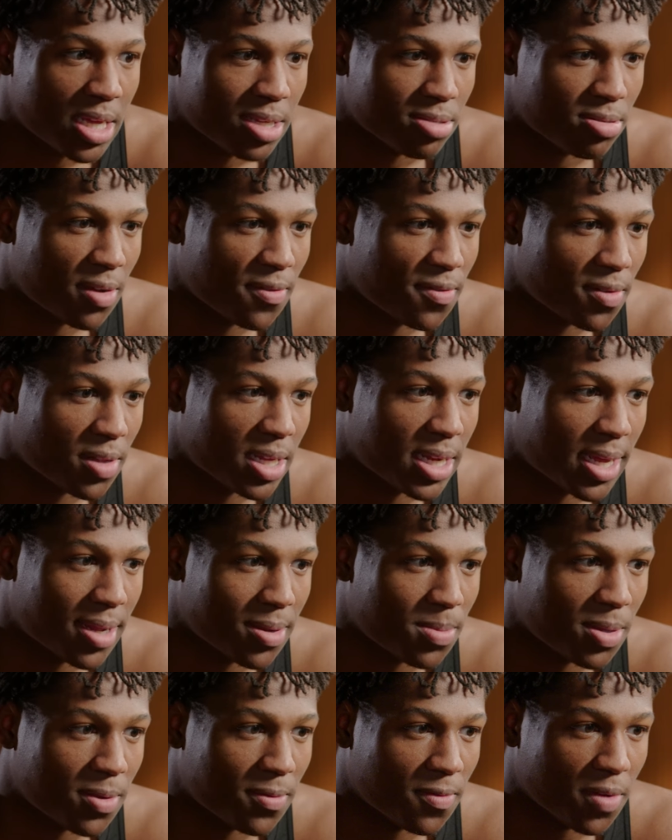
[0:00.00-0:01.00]
So I feel like
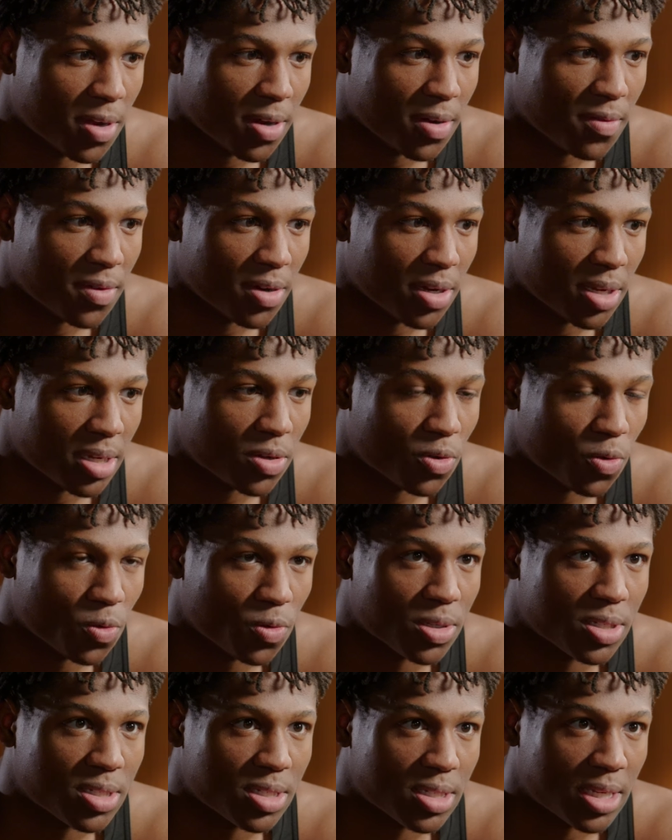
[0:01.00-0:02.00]
that'll be very, very
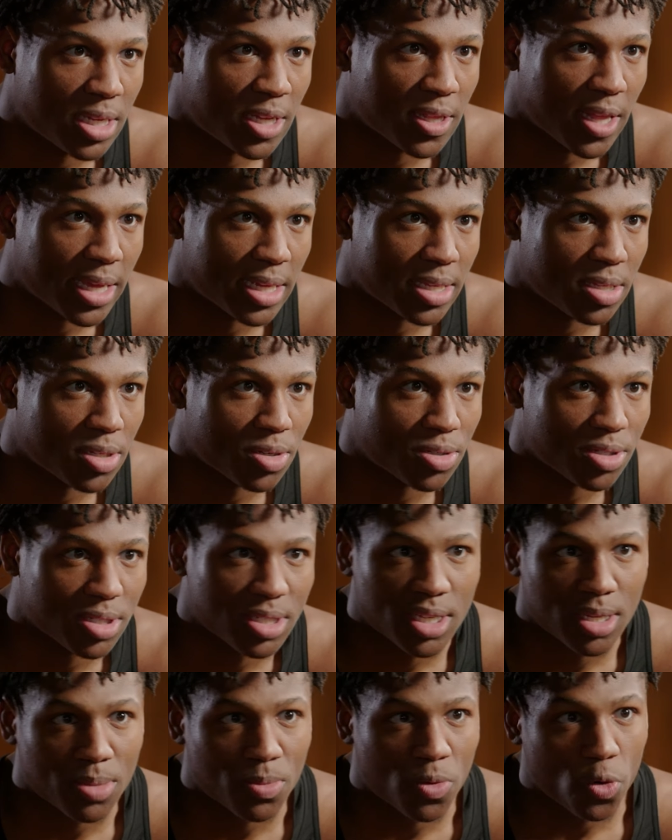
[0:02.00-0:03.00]
cool to see. Like, you know,
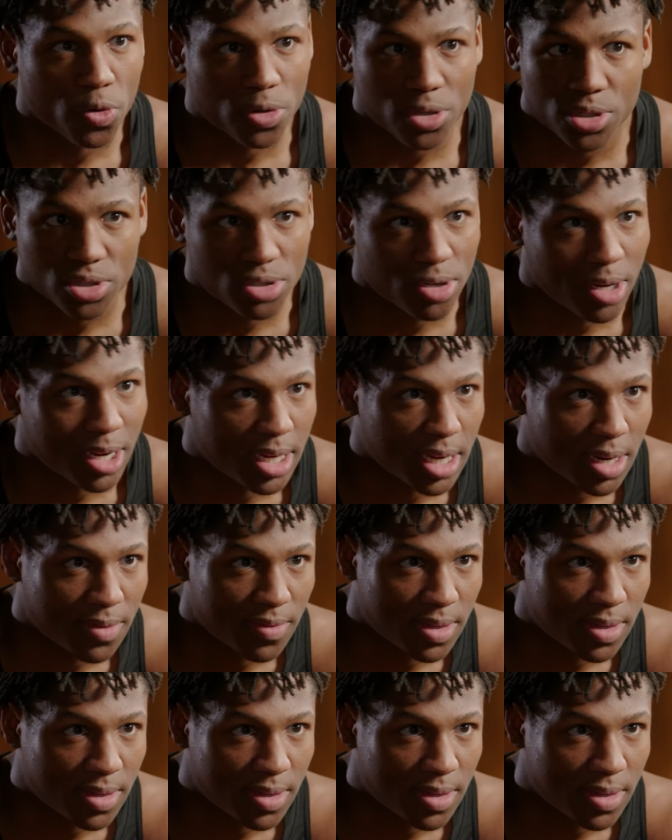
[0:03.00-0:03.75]
just him orchestrating